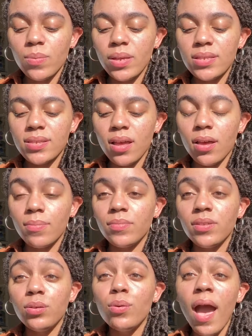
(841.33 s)
is
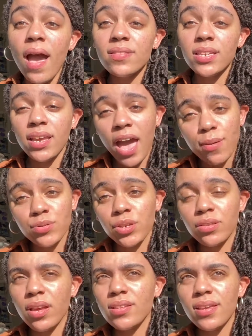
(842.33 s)
you have to
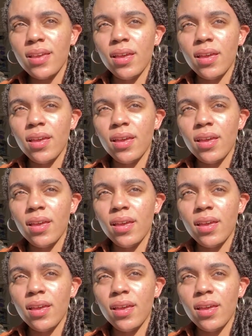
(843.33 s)
capture, there's